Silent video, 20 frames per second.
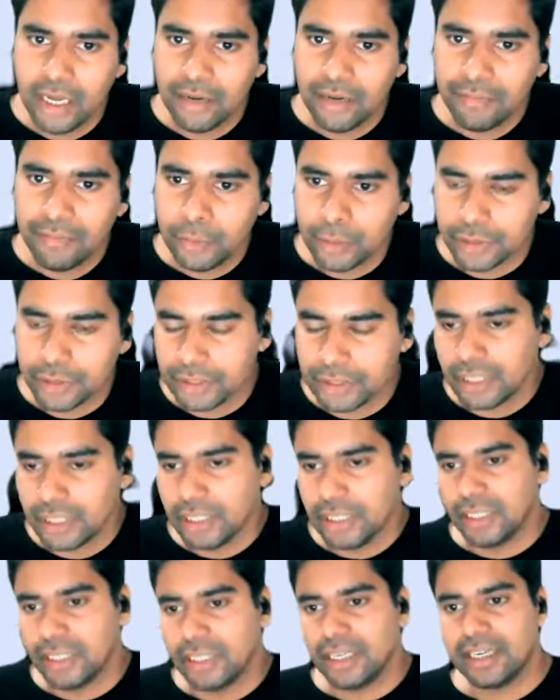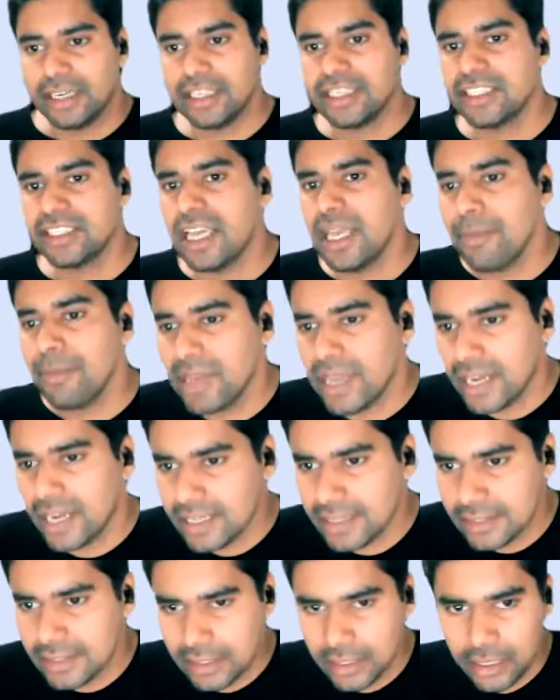Of course, rich
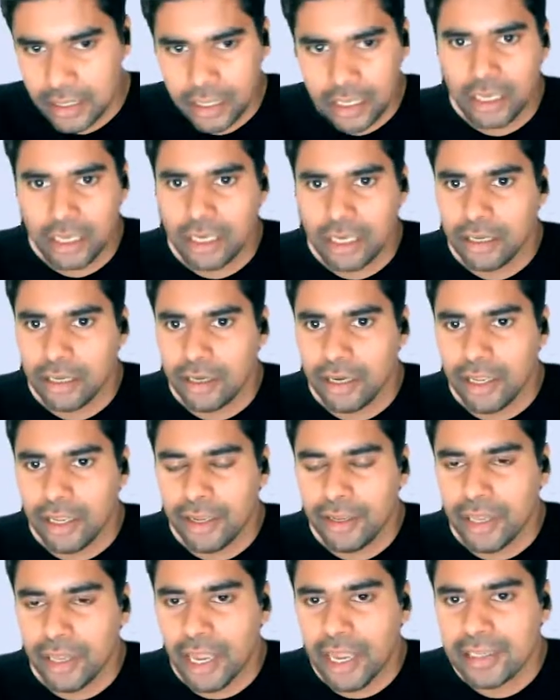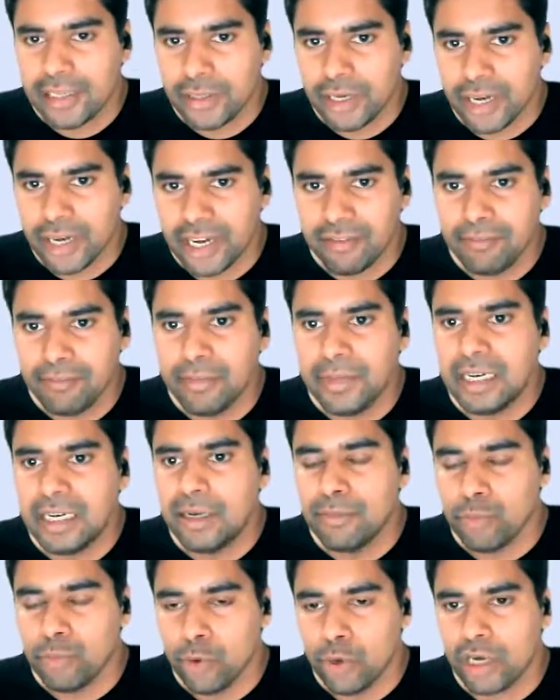APIs, as you kind of
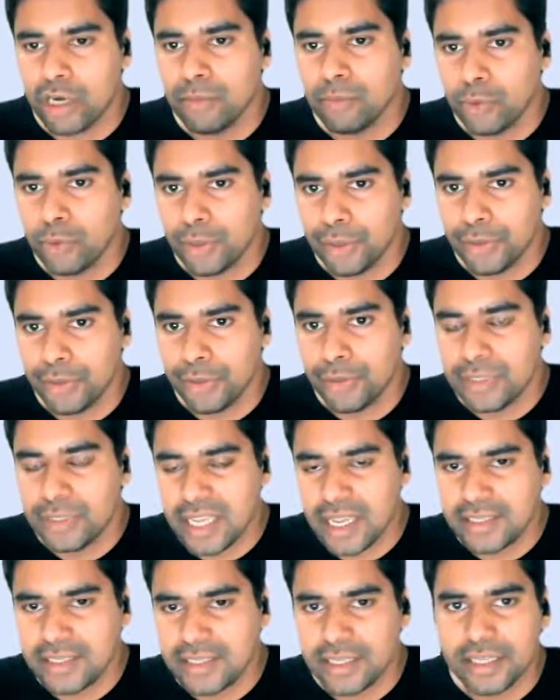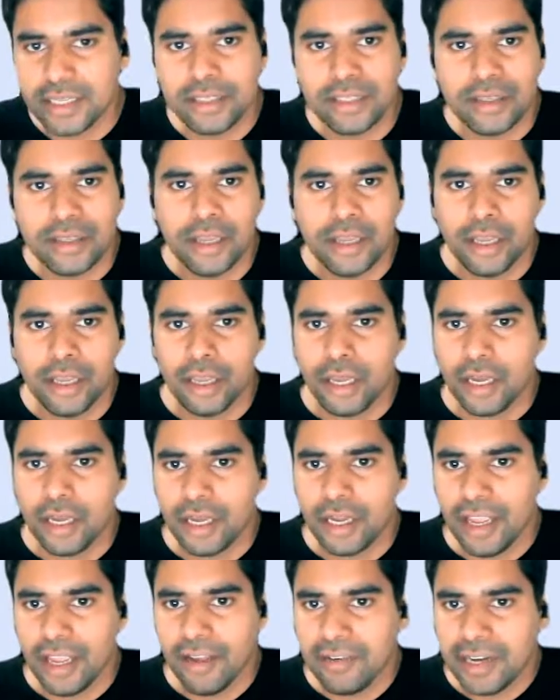build more and more use cases,
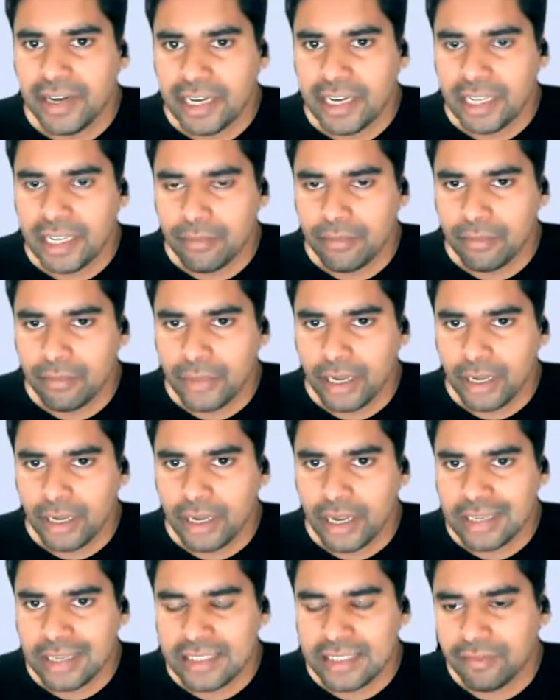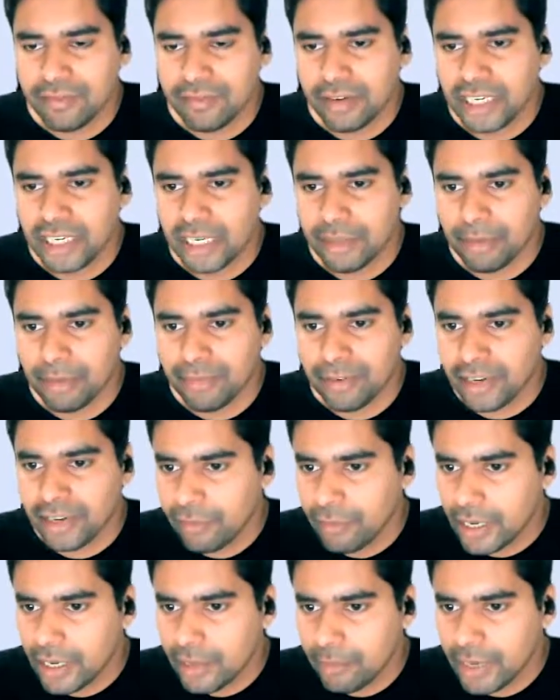every team has a different type of
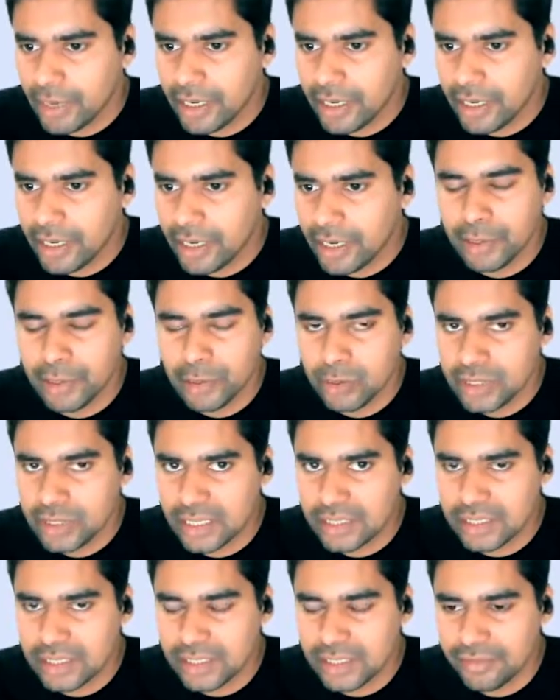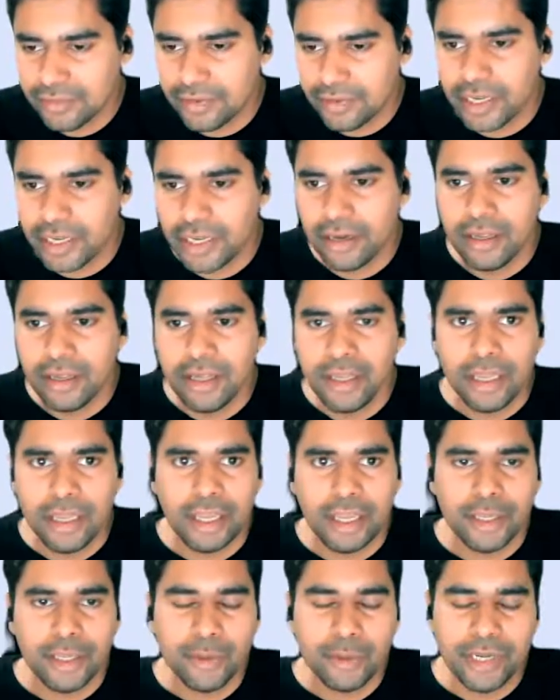requirement. Every use case is different.
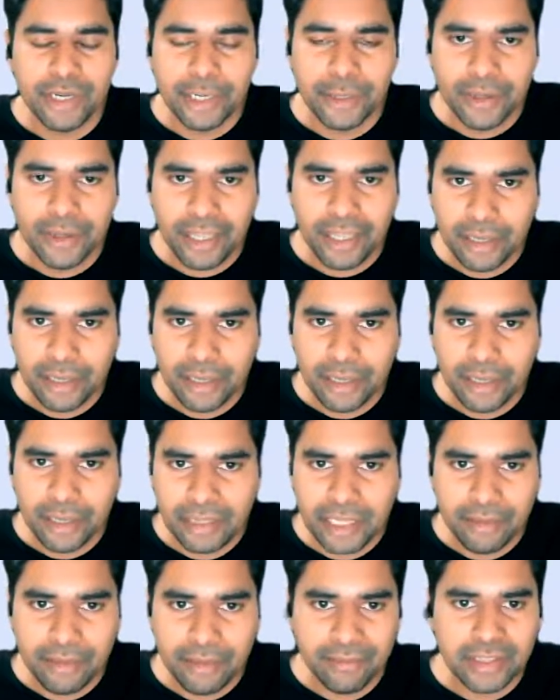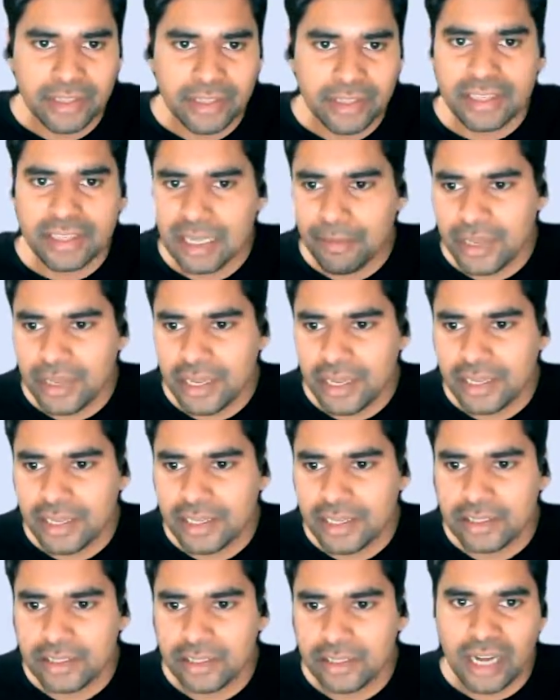You need to enable them with REST
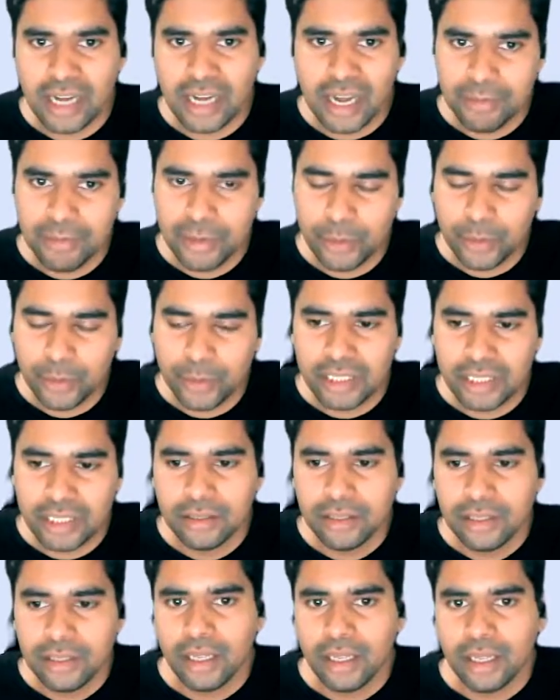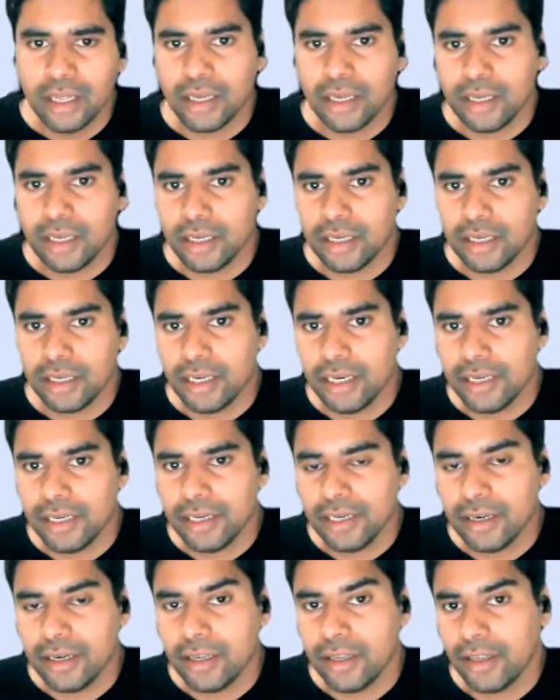APIs, GraphQL,
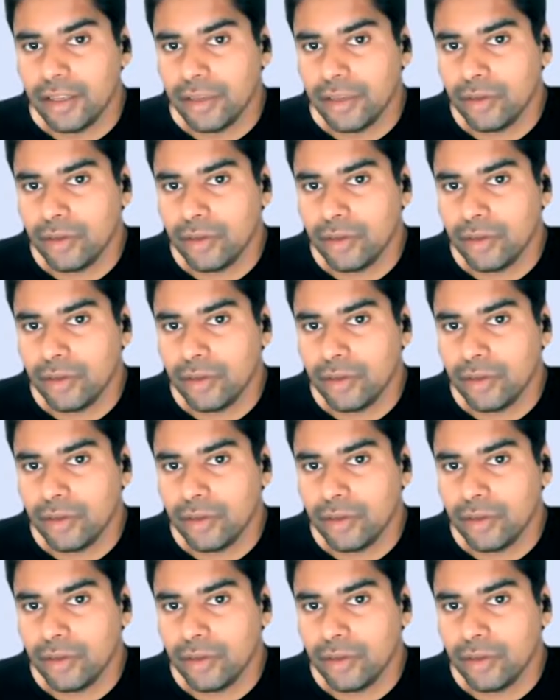and